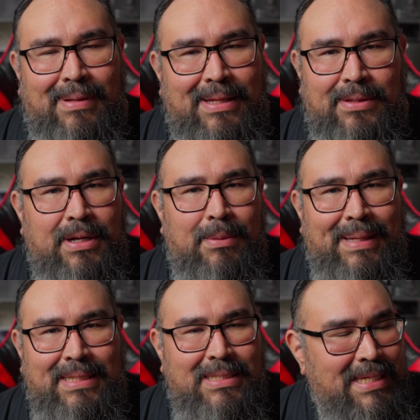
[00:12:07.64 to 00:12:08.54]
They're
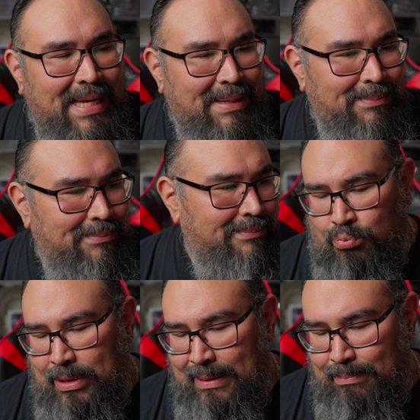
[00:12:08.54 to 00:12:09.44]
about the same.
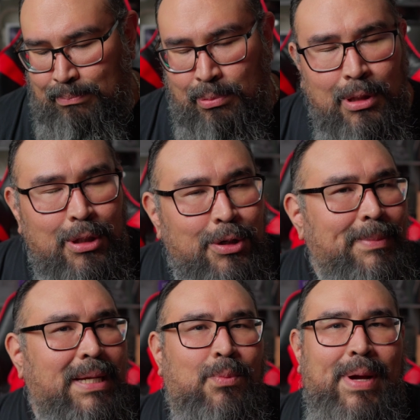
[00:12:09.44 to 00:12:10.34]
What blew
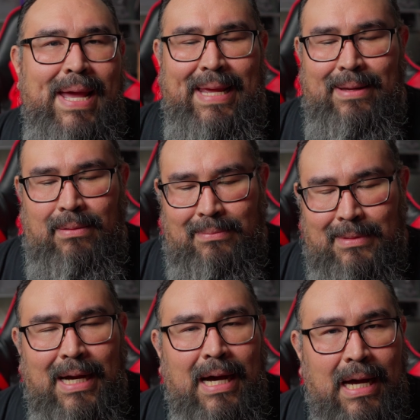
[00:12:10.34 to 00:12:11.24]
me away,
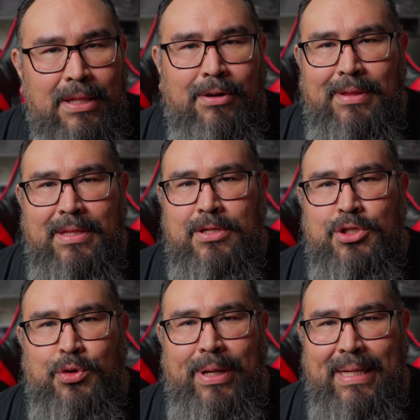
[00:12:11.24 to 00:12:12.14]
other than the
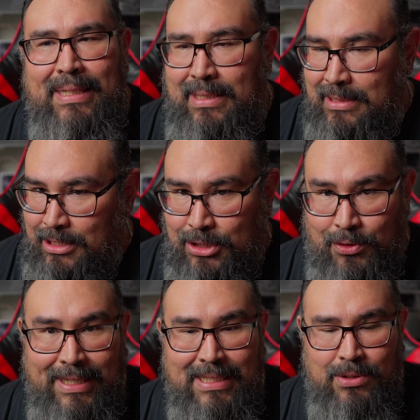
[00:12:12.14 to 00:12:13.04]
screen, because the
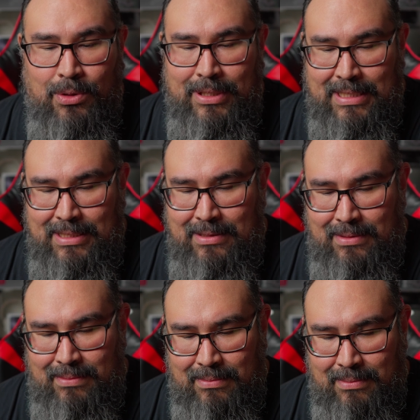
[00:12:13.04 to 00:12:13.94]
screen is
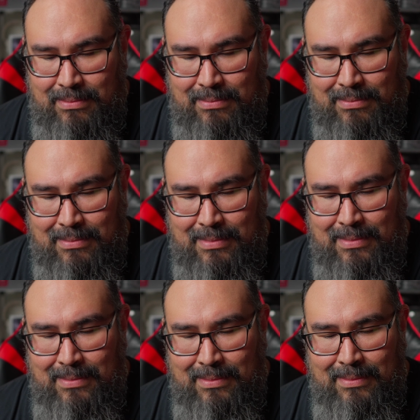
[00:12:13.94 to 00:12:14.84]
gorgeous.
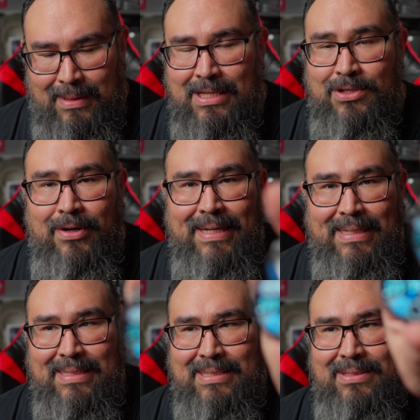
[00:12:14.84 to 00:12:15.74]
That
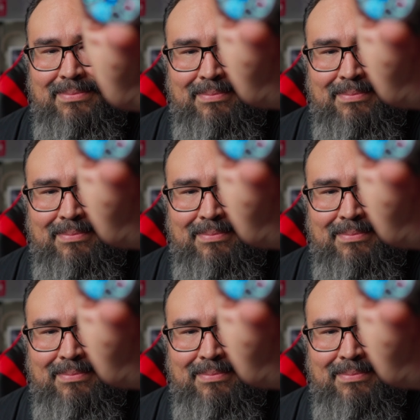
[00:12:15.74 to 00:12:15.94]
screen is,